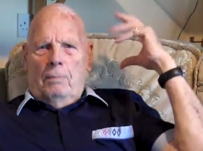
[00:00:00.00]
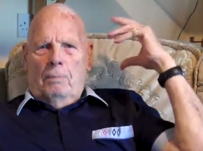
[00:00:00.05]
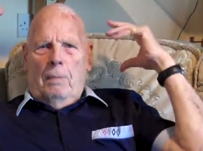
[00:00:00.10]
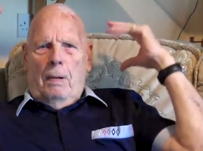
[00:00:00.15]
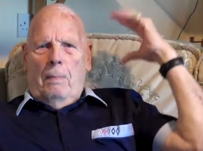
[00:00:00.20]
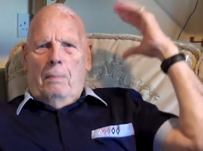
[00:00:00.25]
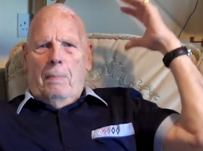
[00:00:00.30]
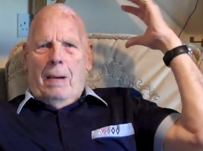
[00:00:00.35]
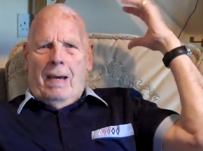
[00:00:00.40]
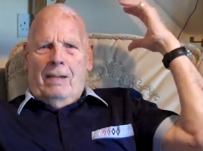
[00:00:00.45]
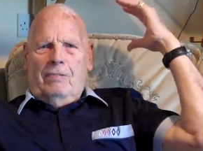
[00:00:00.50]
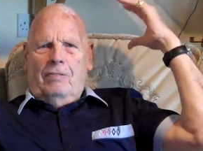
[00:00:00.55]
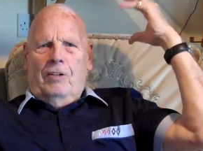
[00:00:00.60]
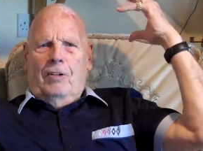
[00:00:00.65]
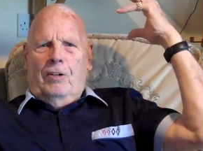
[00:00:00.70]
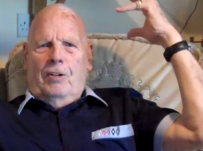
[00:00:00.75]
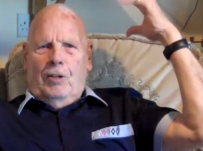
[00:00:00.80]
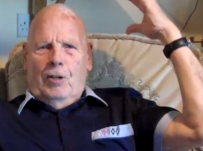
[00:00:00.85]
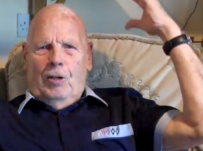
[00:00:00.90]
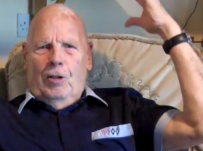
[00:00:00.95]
my
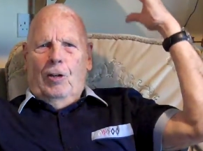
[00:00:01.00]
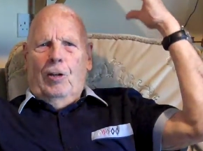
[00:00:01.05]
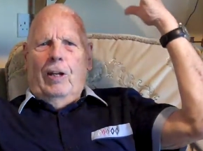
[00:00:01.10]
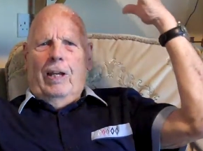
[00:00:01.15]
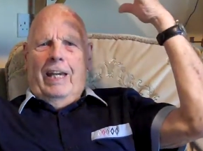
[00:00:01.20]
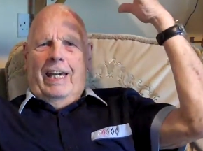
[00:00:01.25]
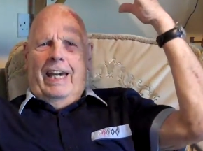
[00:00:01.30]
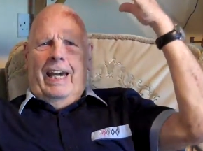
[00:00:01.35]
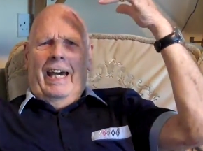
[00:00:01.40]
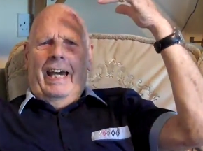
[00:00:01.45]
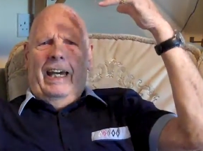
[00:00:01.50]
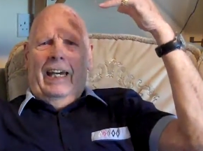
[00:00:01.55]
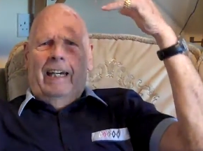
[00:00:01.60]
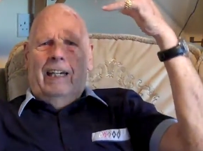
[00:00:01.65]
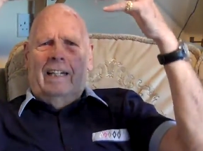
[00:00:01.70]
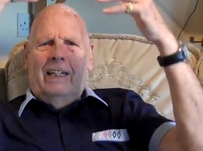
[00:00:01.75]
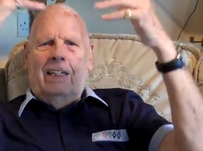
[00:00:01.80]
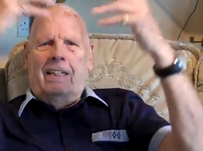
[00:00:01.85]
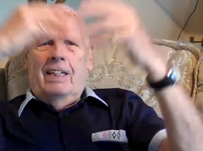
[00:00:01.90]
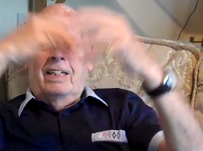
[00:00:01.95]
massive curly
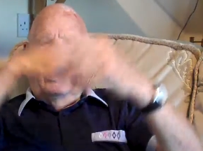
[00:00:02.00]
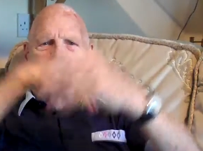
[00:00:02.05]
hair